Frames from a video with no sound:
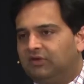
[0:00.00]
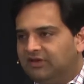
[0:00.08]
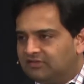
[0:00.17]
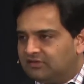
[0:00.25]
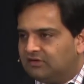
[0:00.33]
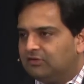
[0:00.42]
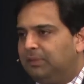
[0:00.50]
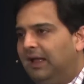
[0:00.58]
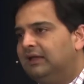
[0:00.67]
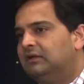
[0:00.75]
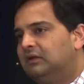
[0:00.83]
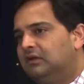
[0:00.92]
research
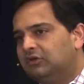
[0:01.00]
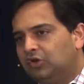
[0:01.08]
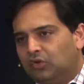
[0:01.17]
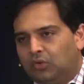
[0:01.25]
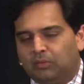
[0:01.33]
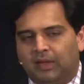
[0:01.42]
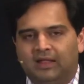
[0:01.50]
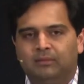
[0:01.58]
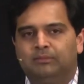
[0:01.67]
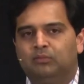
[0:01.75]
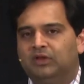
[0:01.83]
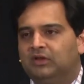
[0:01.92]
panel, you know,
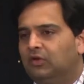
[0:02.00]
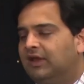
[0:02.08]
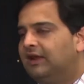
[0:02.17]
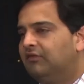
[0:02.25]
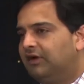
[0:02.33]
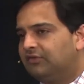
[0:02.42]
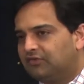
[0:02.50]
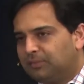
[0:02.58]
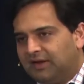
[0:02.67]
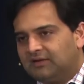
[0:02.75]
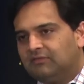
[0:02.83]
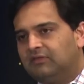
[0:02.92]
help we look at it
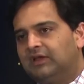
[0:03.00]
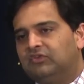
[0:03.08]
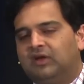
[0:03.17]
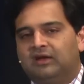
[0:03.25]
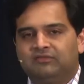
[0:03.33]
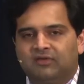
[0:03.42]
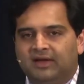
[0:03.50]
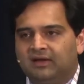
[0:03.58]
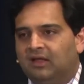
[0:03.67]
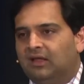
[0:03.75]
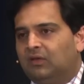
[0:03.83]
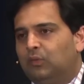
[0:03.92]
retrospectively, try to
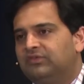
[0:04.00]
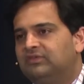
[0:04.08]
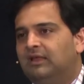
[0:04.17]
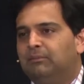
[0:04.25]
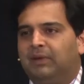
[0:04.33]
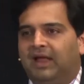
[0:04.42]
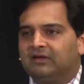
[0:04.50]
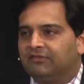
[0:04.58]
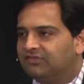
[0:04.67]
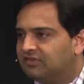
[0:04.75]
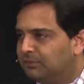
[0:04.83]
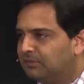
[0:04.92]
find what's the impact
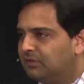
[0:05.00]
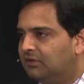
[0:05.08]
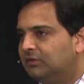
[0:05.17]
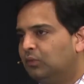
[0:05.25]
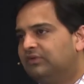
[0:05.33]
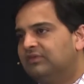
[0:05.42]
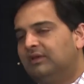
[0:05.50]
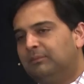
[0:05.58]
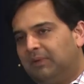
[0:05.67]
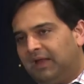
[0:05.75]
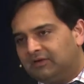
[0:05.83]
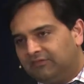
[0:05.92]
of Sybil and what's the
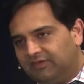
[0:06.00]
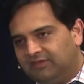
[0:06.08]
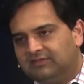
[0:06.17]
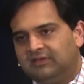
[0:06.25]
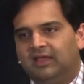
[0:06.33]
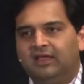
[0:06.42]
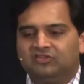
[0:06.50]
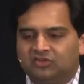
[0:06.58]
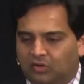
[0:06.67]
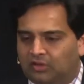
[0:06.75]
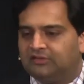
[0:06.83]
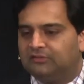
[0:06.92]
impact of EZH,
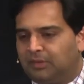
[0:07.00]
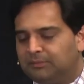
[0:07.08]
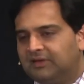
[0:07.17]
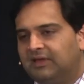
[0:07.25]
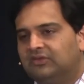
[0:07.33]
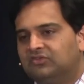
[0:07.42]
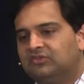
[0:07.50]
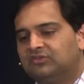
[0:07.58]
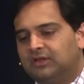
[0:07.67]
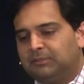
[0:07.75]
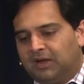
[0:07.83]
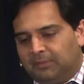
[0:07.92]
and all these
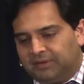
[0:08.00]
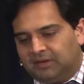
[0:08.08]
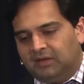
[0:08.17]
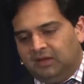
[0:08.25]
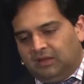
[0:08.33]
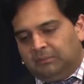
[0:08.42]
publications keep coming.